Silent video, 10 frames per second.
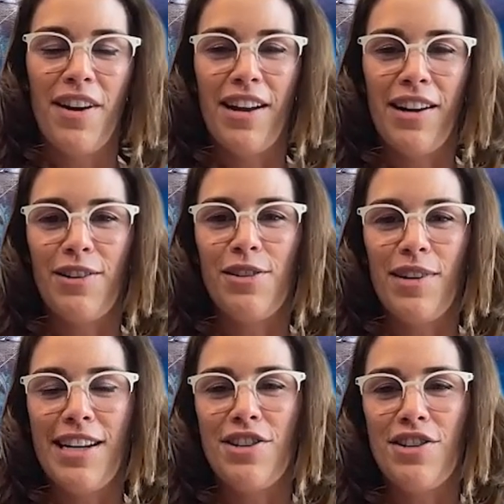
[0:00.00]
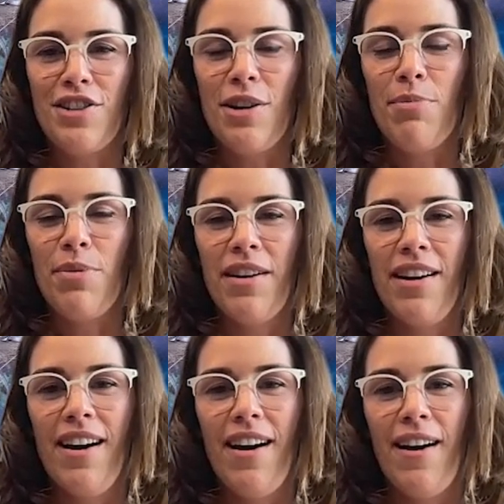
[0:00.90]
very close relationship.
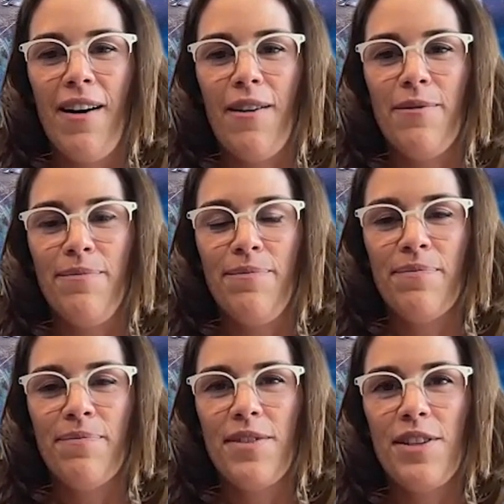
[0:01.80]
Um,